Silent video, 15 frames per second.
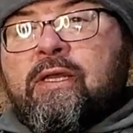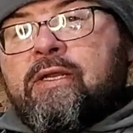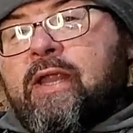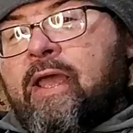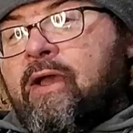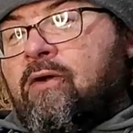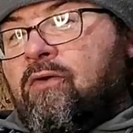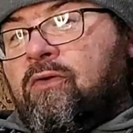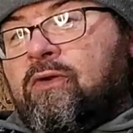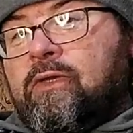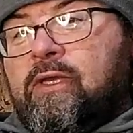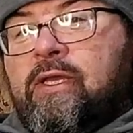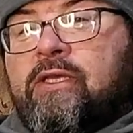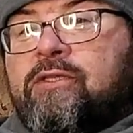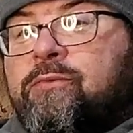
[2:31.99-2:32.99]
Now,
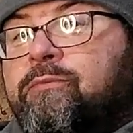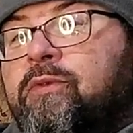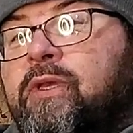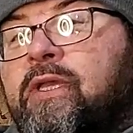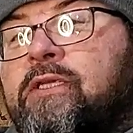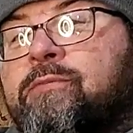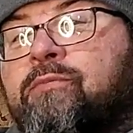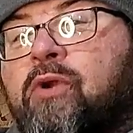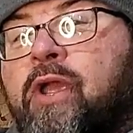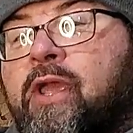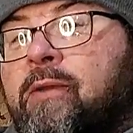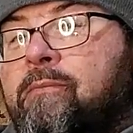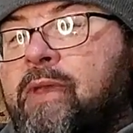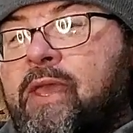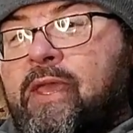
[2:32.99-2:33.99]
each each
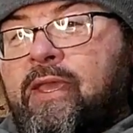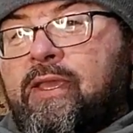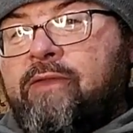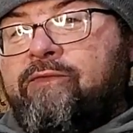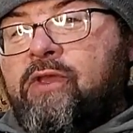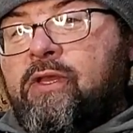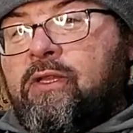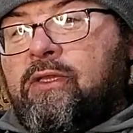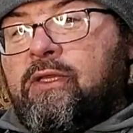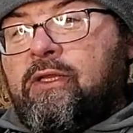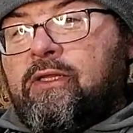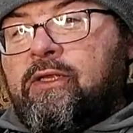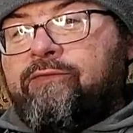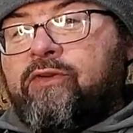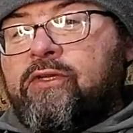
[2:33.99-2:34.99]
brand may give you a
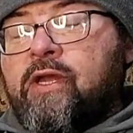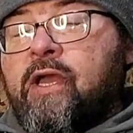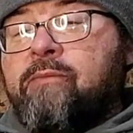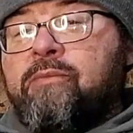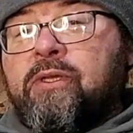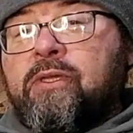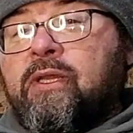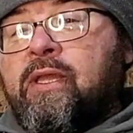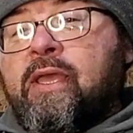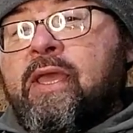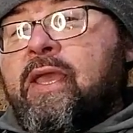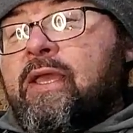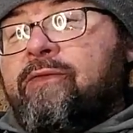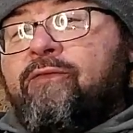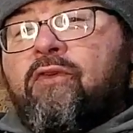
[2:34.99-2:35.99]
little different time, but
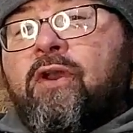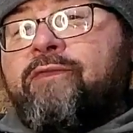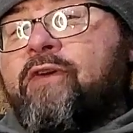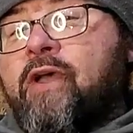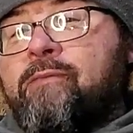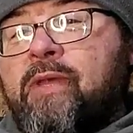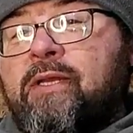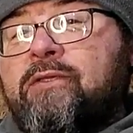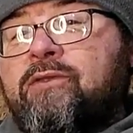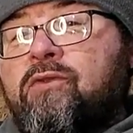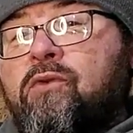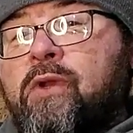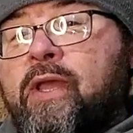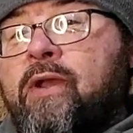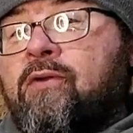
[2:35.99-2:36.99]
45 minutes
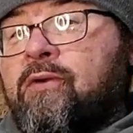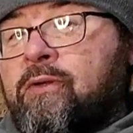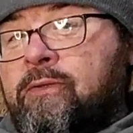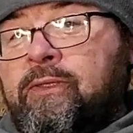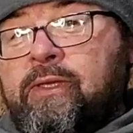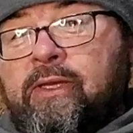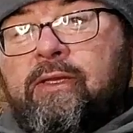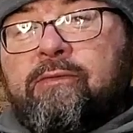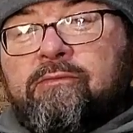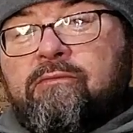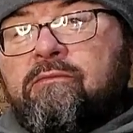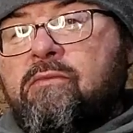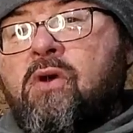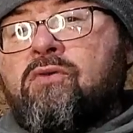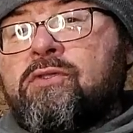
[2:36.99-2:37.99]
to an hour,
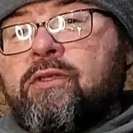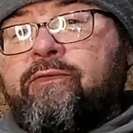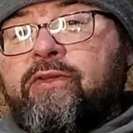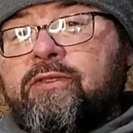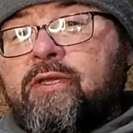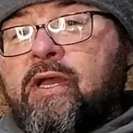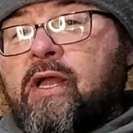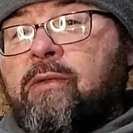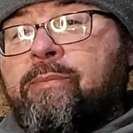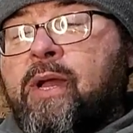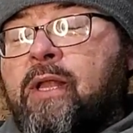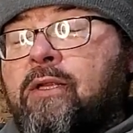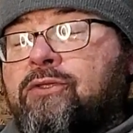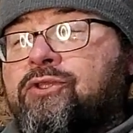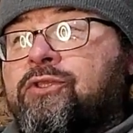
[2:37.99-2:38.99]
most of it's all
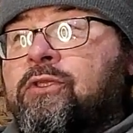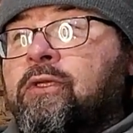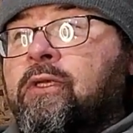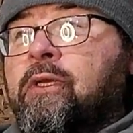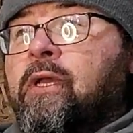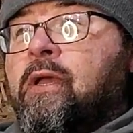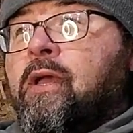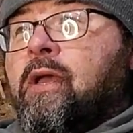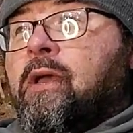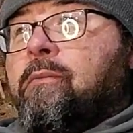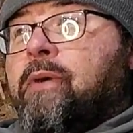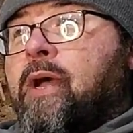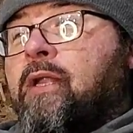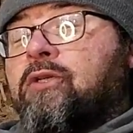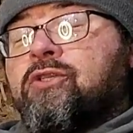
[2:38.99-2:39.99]
polish.
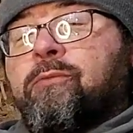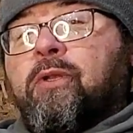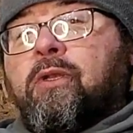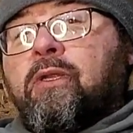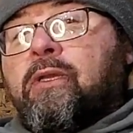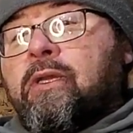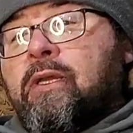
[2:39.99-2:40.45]
Polishable.